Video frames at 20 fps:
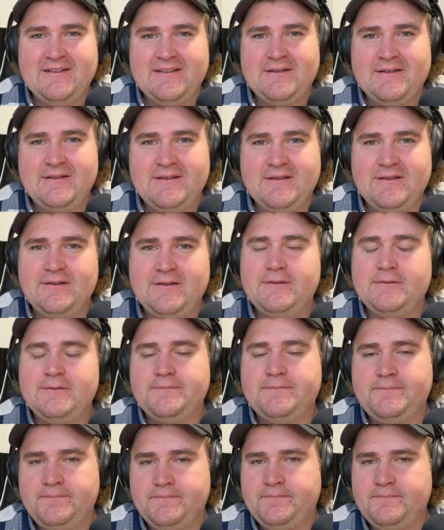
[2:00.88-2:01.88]

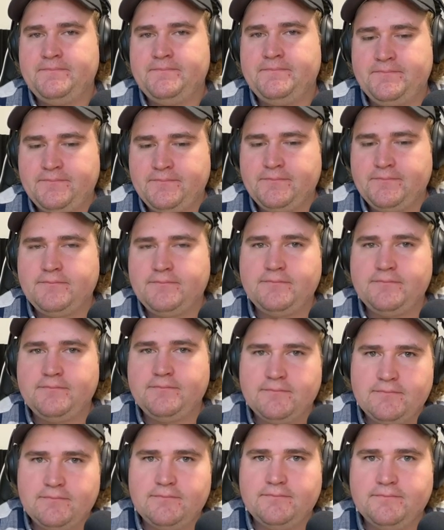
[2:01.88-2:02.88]

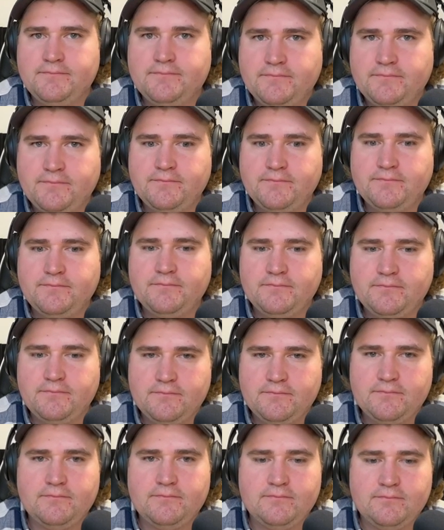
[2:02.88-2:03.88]

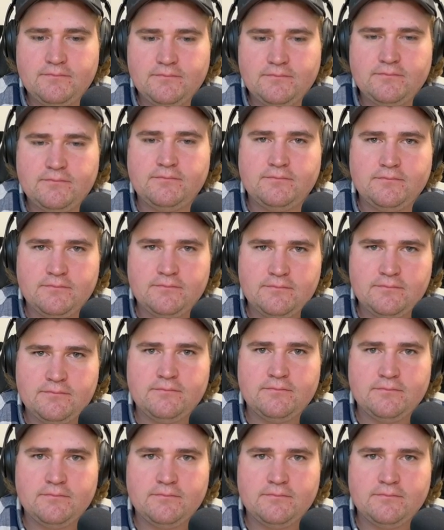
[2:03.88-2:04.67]
No words are spoken by the person on screen.